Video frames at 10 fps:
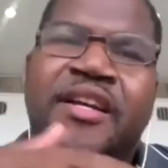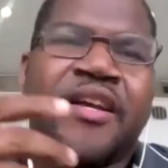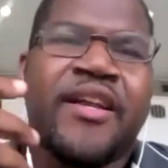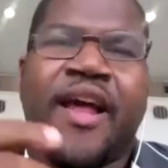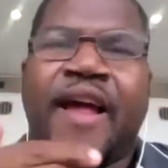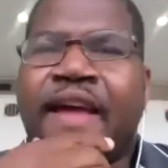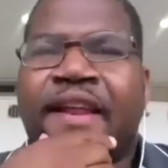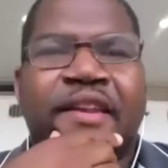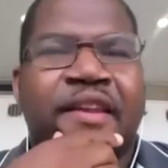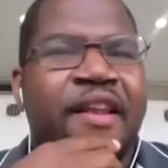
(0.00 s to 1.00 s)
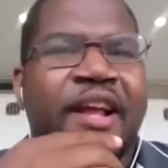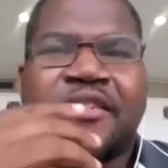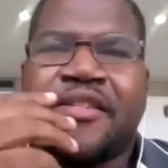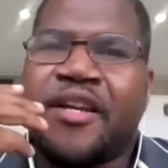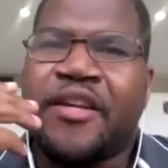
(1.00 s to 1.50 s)
And like you
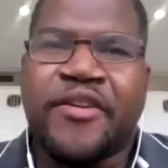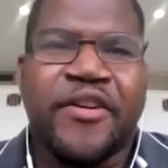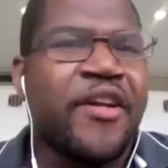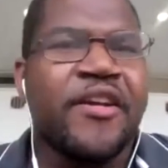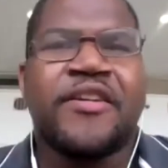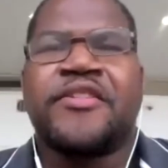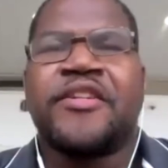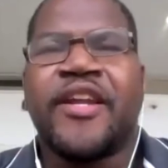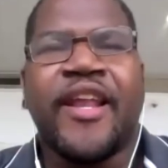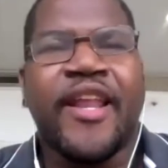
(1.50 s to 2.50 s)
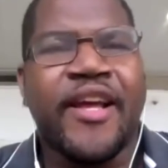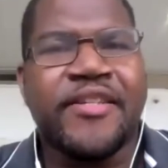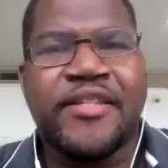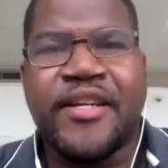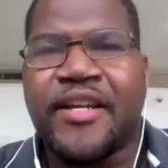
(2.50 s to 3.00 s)
said, you're going to continue that
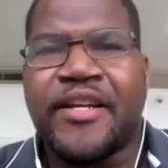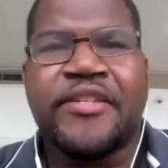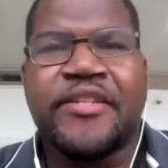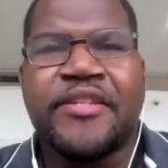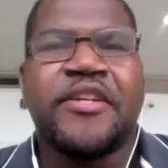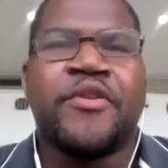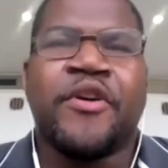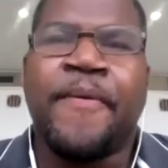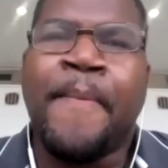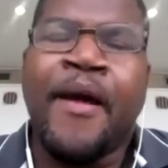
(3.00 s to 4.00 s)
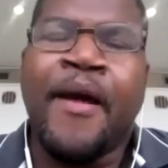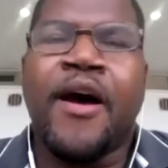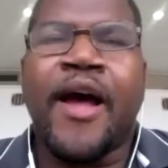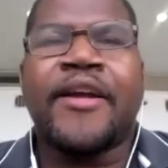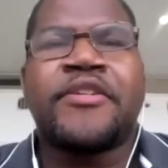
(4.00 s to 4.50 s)
legacy and continue your
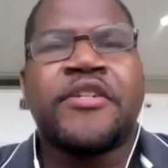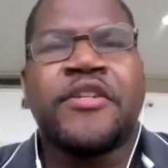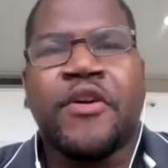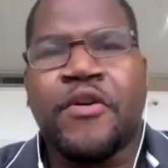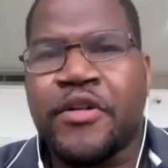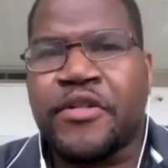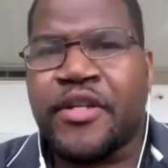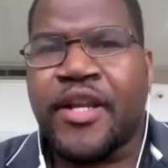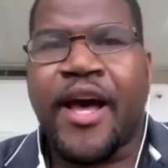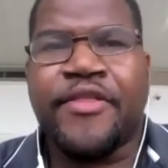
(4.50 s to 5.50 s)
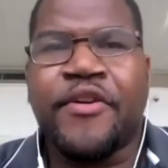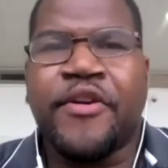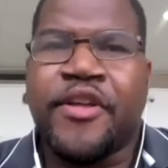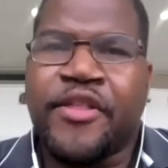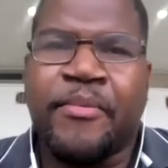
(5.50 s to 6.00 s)
action on July
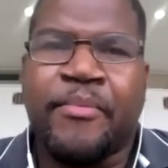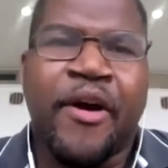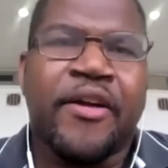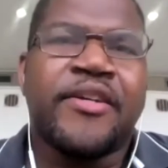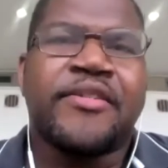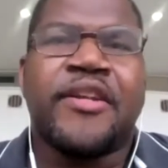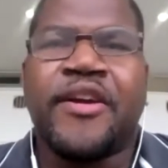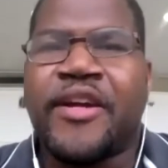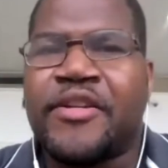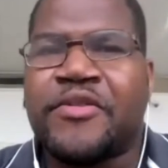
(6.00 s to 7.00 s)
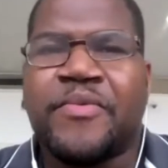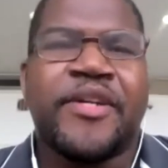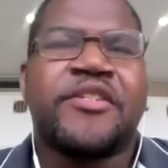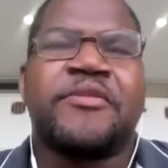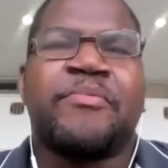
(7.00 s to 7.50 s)
30th in the Barclays Center against
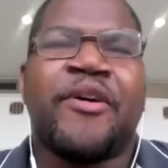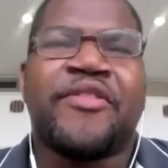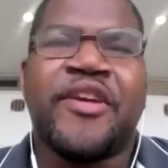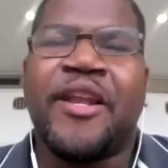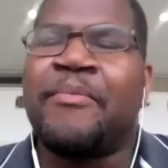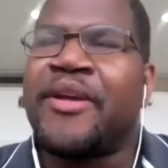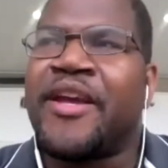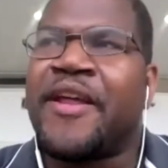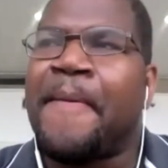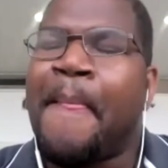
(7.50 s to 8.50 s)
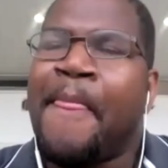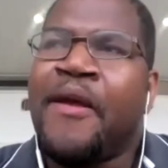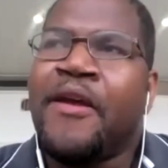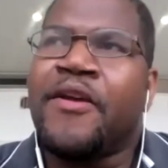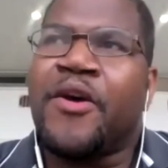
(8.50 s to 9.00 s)
Rances Barthelemy. And,
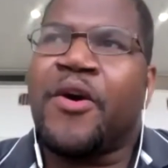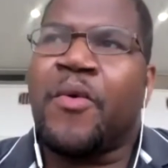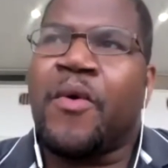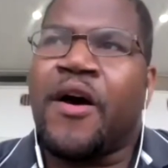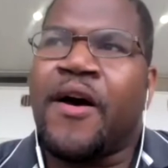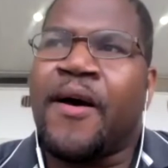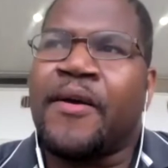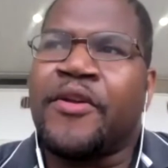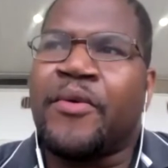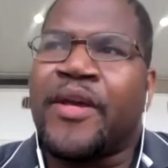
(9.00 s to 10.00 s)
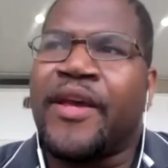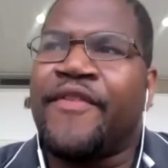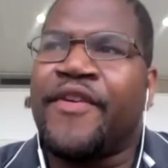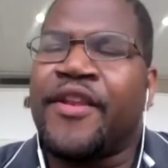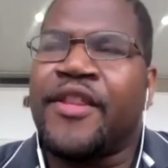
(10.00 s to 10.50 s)
you know,
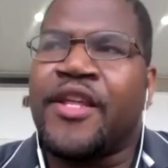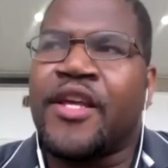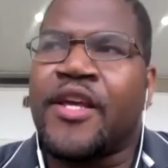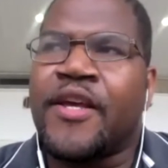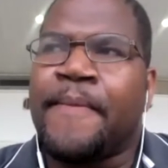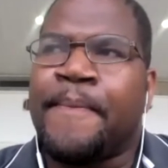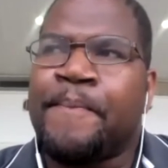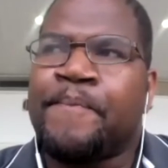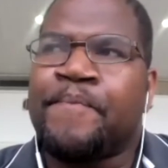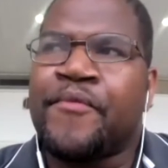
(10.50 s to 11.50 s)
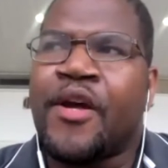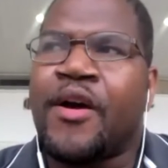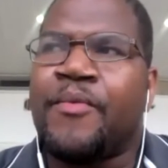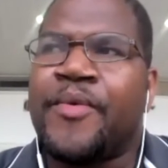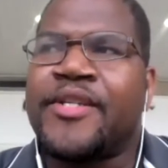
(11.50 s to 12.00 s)
given the
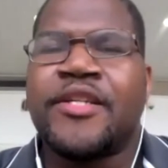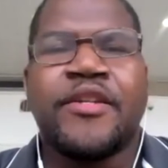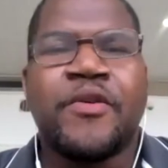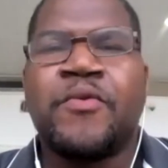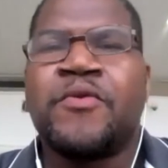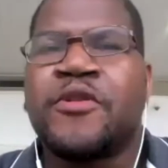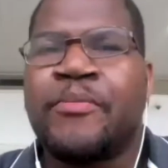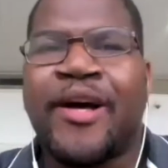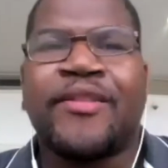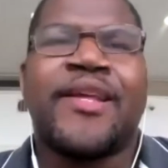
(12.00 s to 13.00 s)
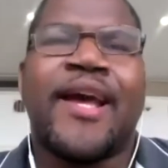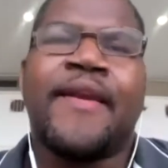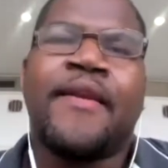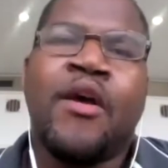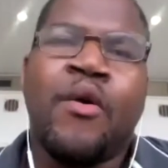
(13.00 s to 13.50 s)
recent news about that
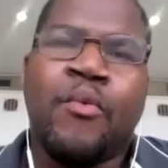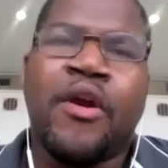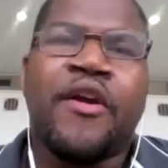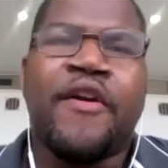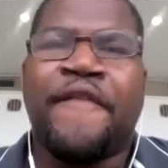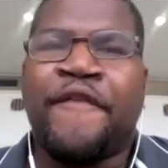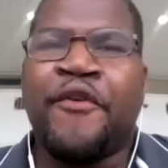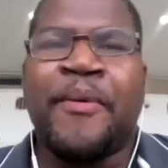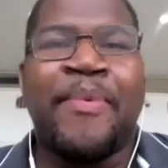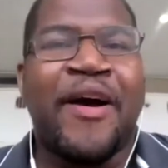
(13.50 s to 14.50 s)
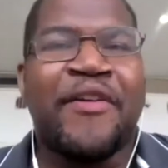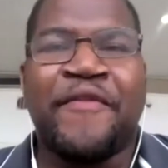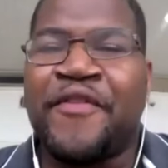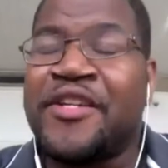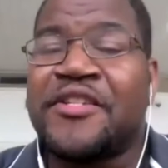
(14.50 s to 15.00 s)
140-pound
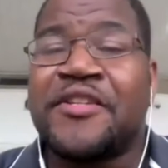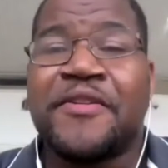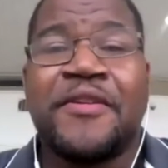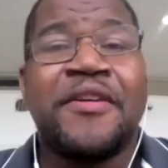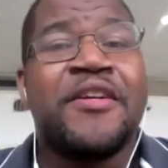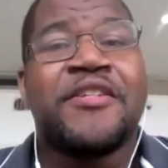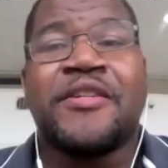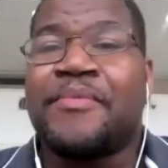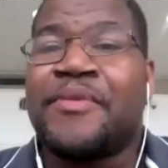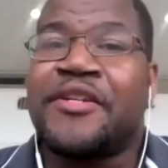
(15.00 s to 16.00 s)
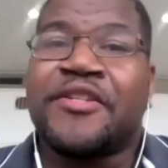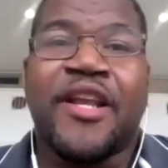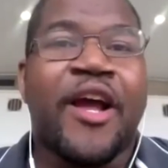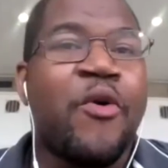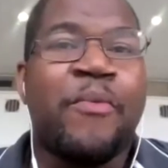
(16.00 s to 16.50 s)
division, some things are
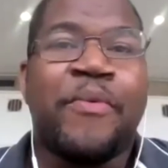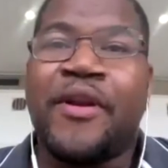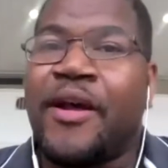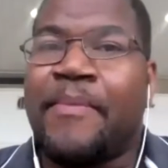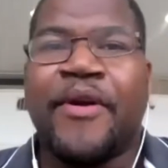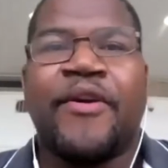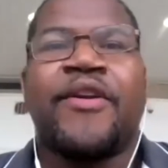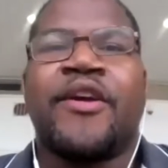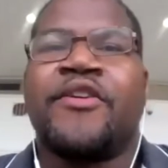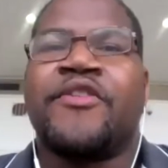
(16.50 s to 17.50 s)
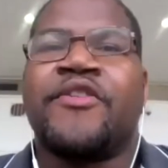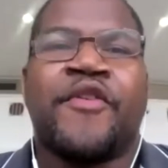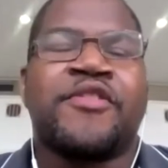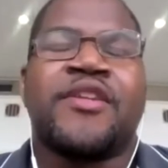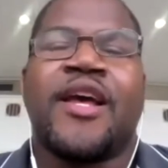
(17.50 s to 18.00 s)
like opening up here and there as
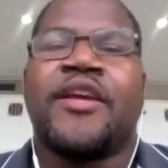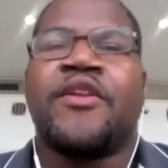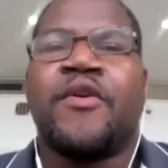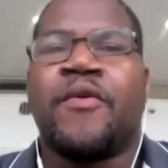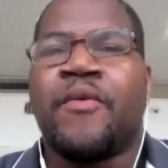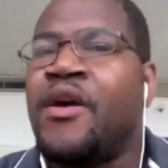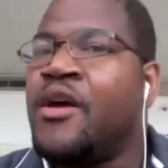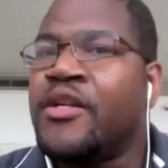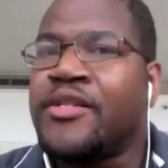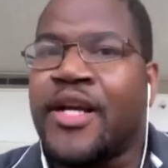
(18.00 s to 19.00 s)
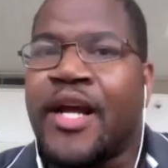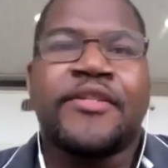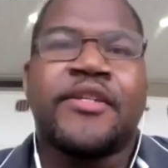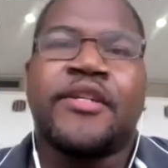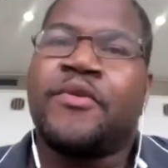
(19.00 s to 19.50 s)
far as like, you know,
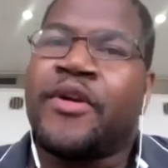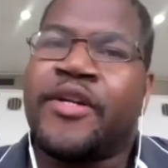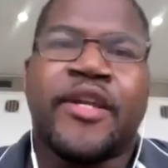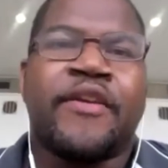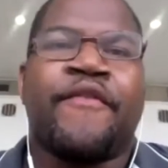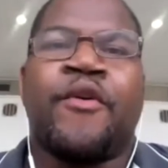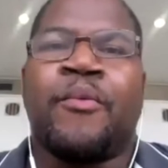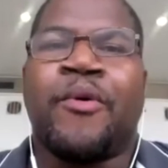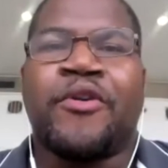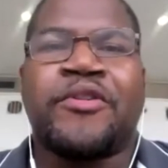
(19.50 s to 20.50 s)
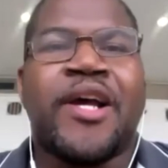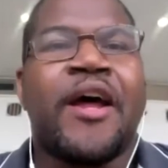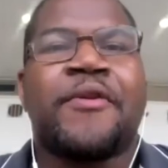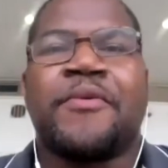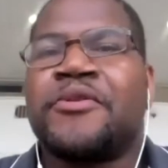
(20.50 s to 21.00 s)
challenging or contending for a world
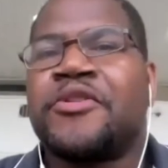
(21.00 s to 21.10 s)
title.